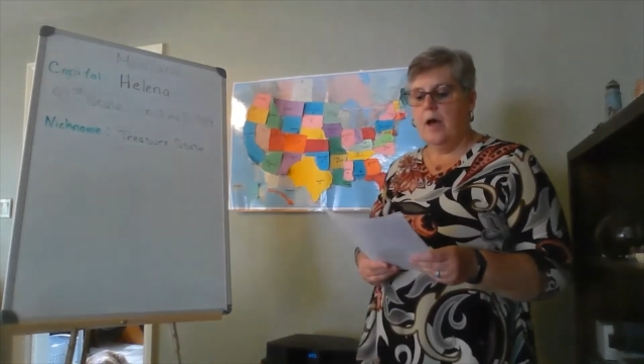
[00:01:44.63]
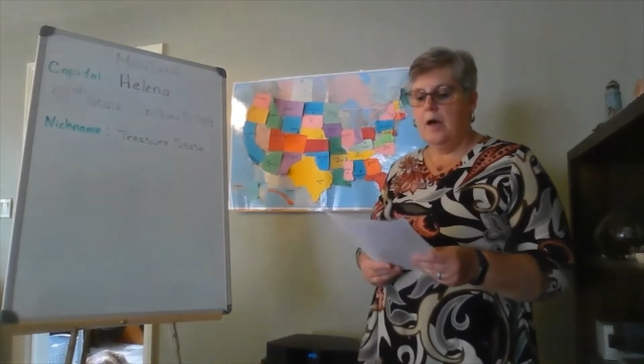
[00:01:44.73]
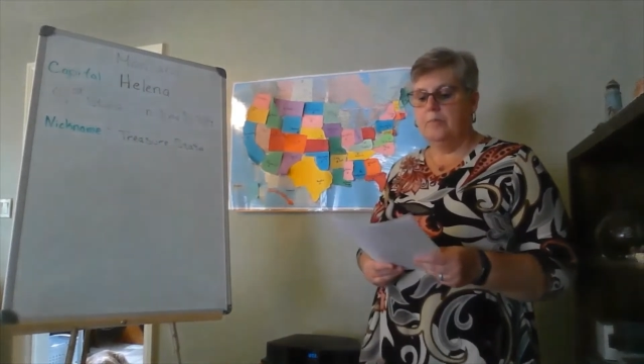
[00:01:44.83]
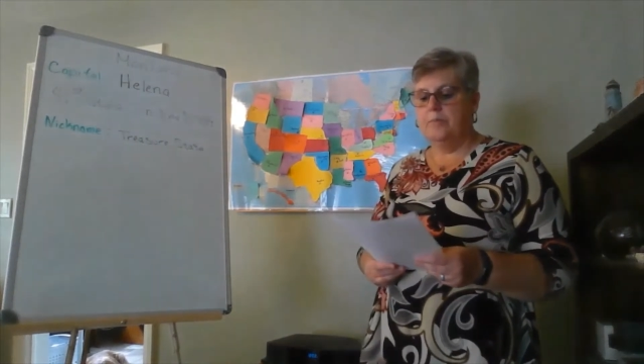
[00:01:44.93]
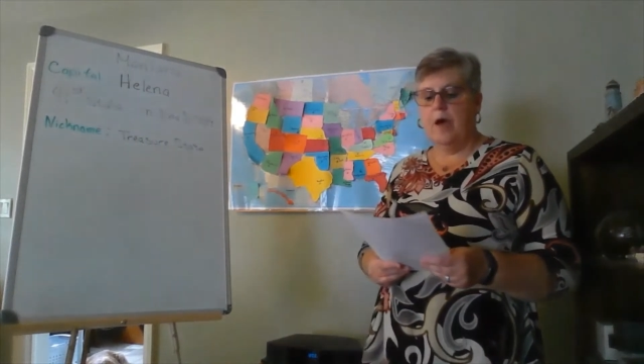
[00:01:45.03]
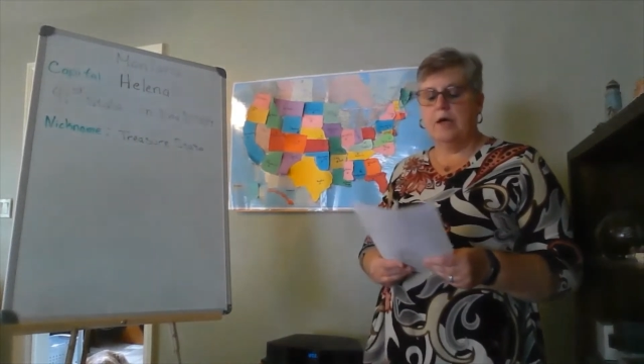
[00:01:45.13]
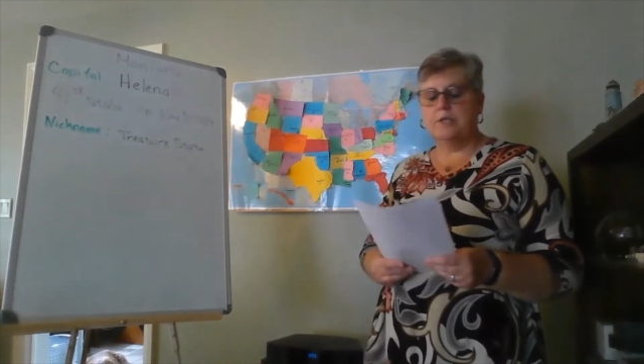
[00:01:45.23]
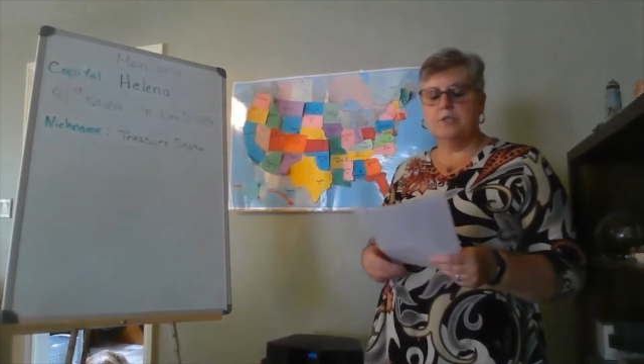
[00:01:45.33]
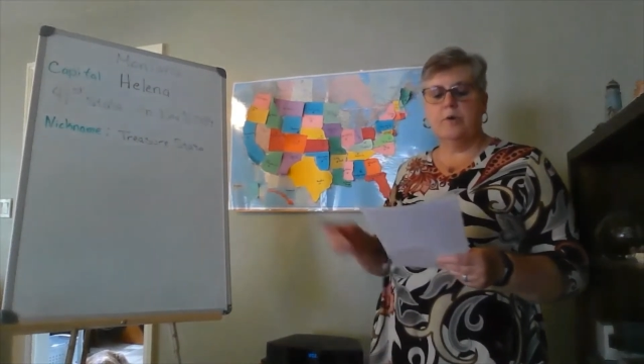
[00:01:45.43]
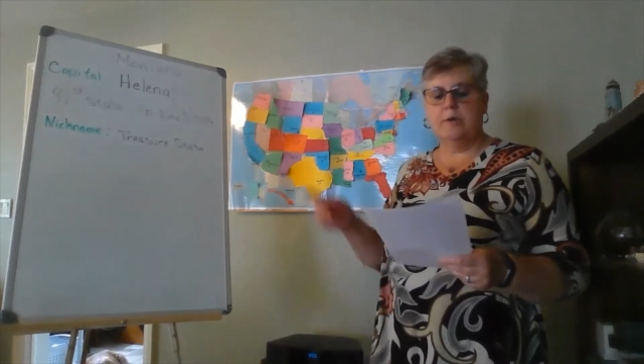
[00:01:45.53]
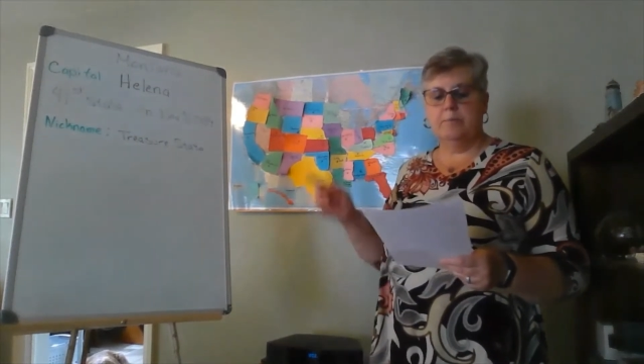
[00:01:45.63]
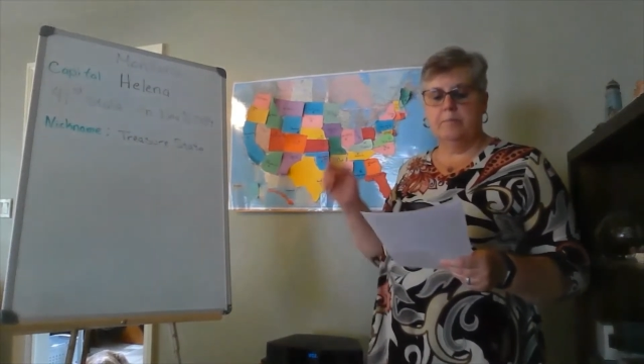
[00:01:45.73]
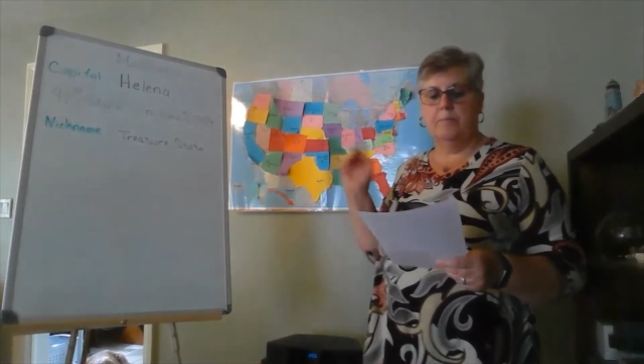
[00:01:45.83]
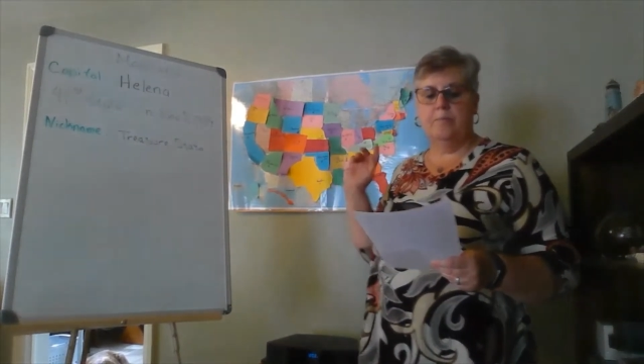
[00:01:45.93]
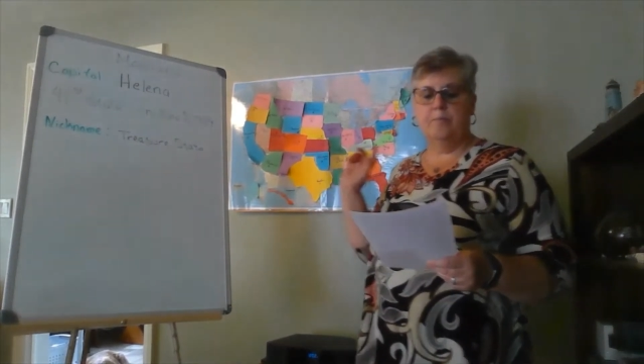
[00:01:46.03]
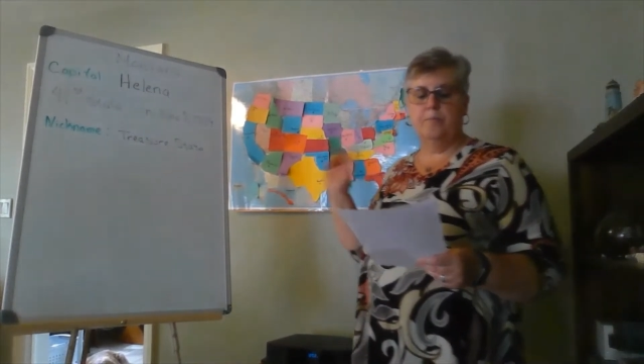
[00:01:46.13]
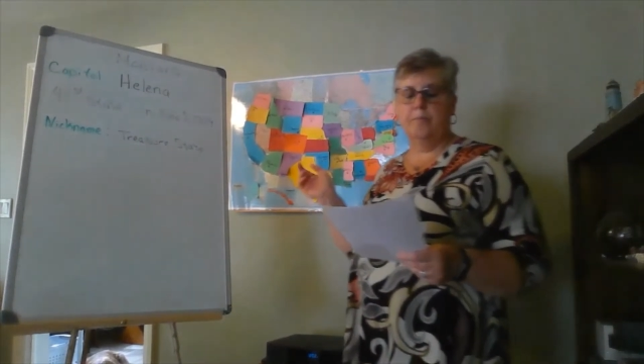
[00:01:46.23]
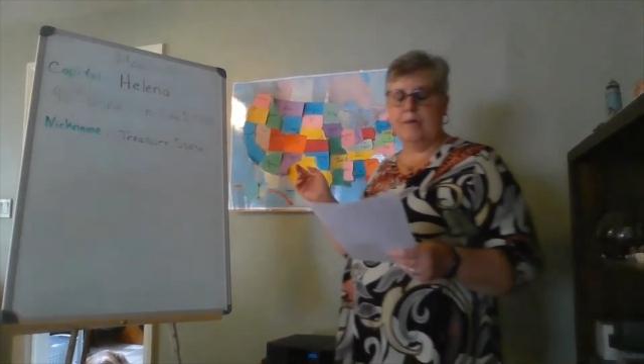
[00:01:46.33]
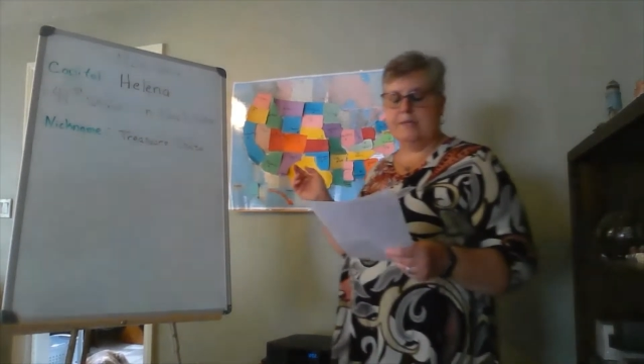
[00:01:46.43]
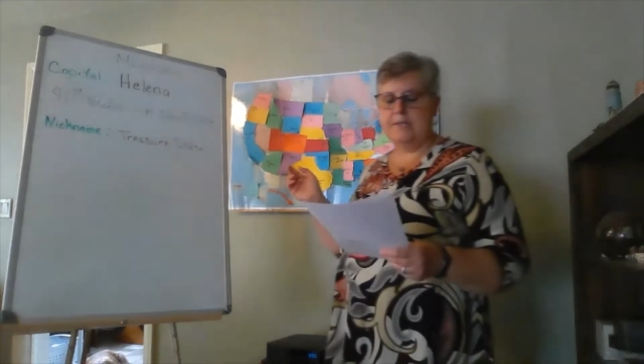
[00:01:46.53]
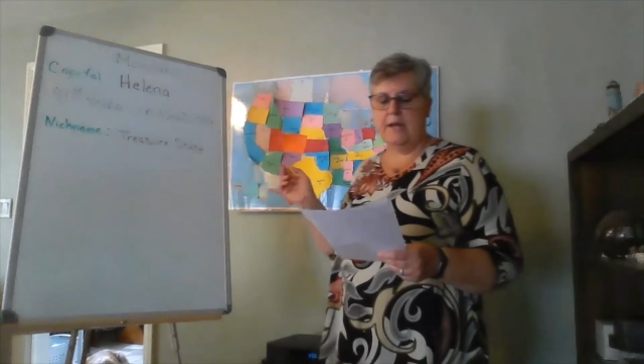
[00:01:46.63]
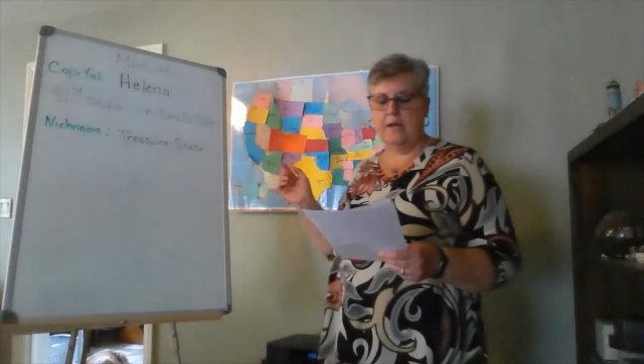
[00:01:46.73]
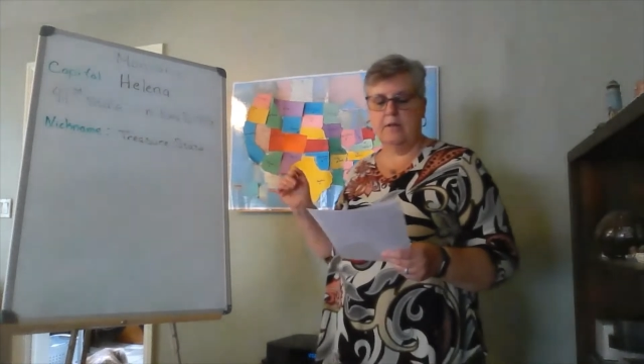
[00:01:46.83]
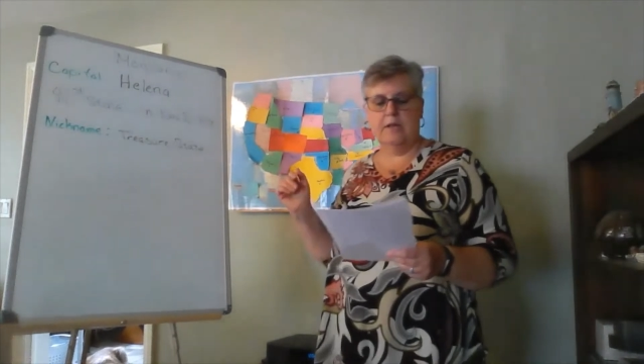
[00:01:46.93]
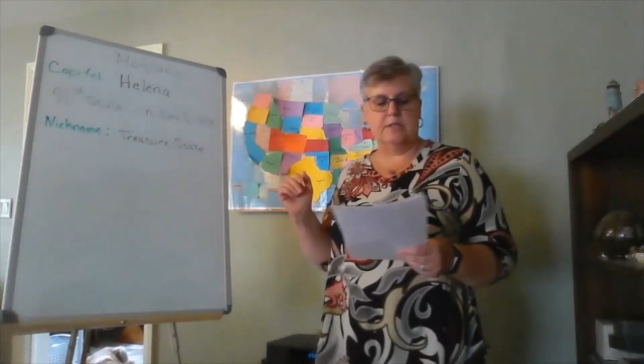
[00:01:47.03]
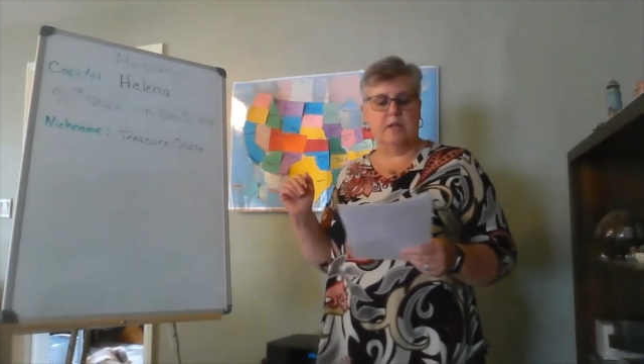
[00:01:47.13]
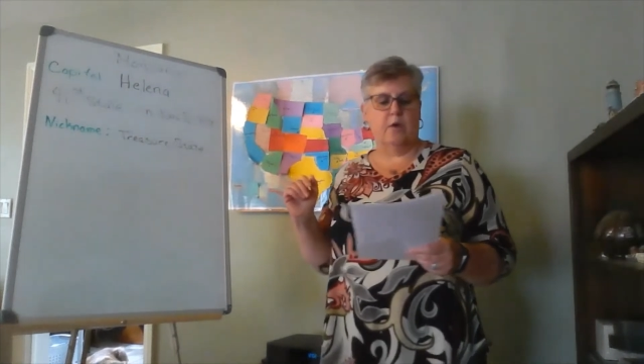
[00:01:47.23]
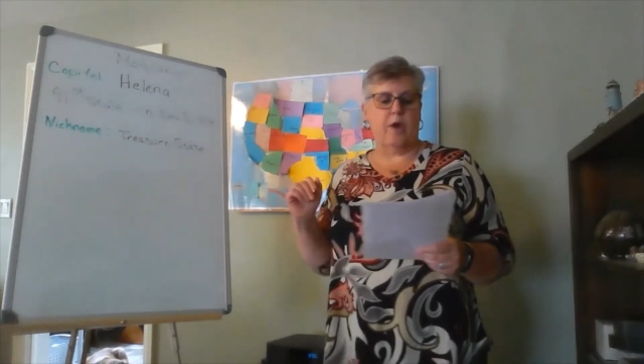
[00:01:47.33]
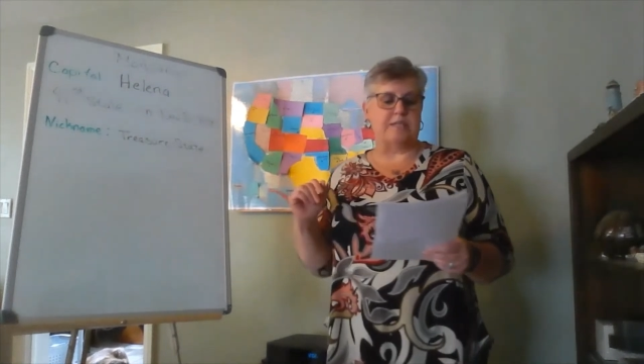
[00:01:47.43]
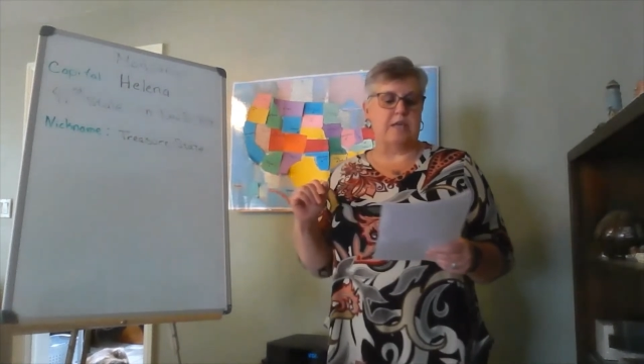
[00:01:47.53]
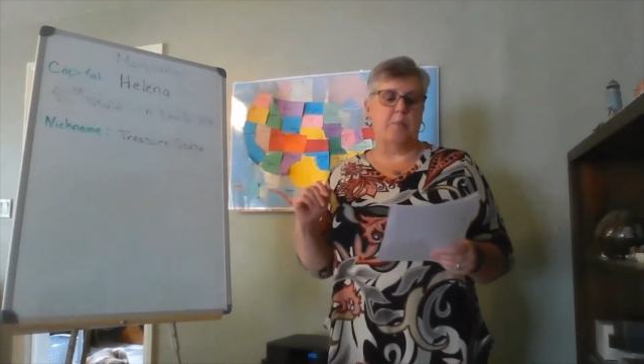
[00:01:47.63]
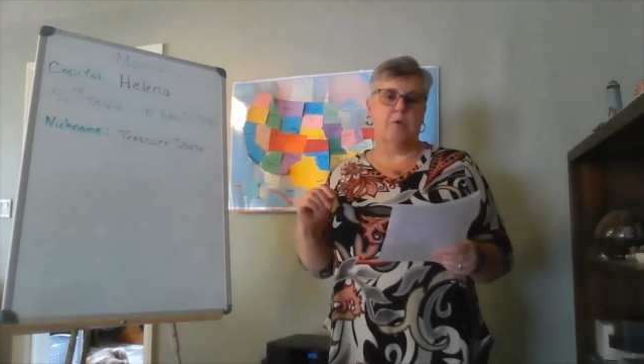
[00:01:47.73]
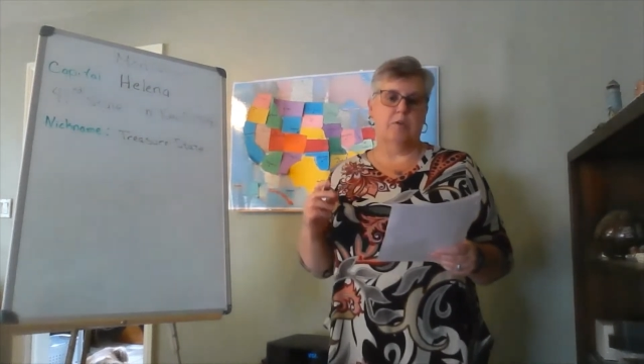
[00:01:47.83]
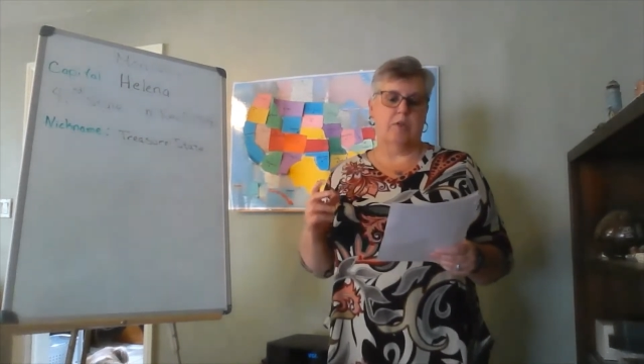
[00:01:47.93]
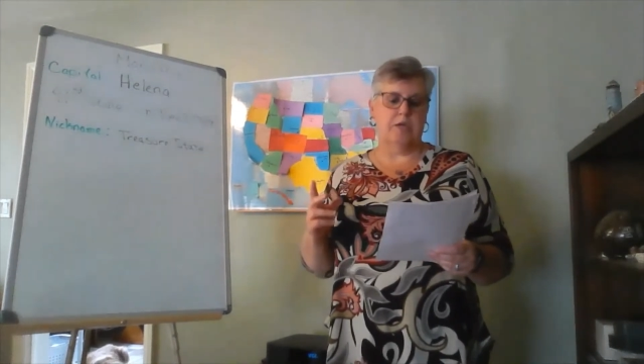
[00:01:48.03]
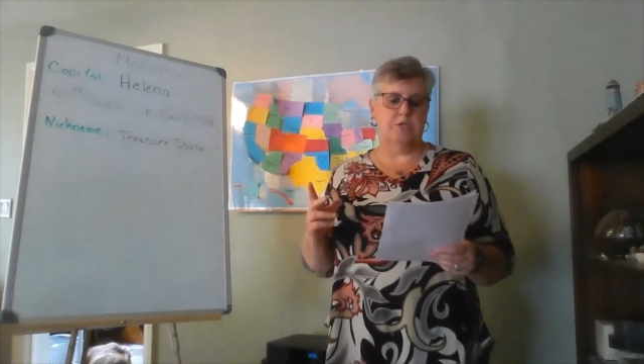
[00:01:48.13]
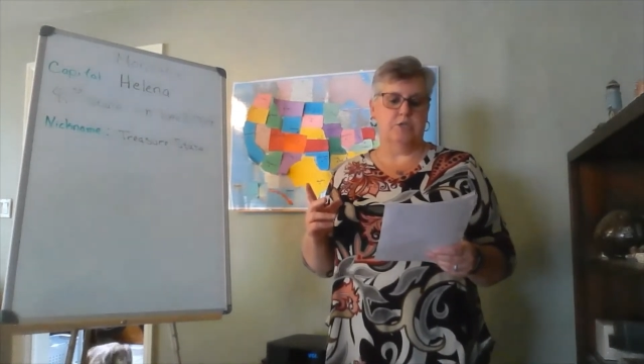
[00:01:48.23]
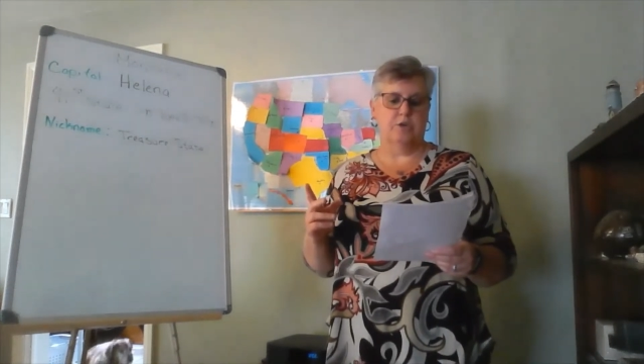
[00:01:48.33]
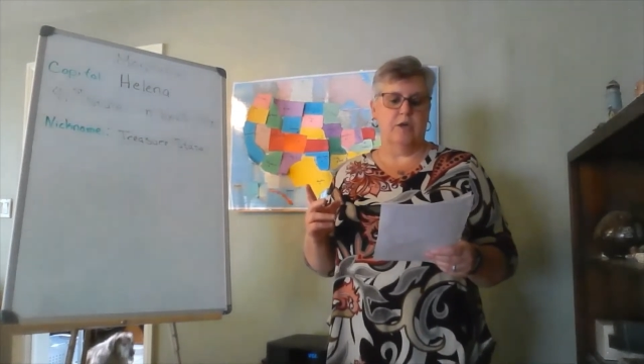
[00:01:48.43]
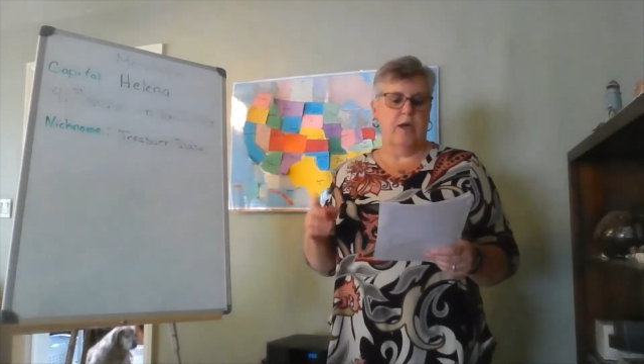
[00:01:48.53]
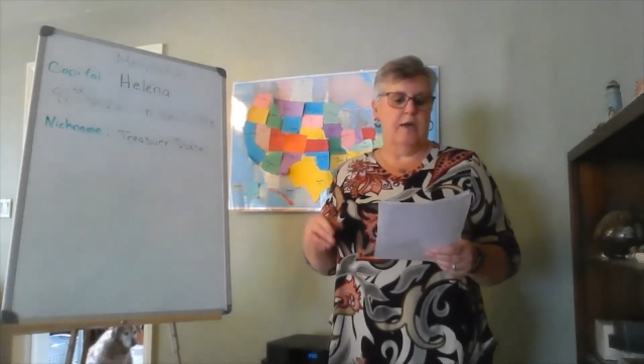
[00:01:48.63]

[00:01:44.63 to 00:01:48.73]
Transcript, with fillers: Um, also in Montana is the Grasshopper Glacier.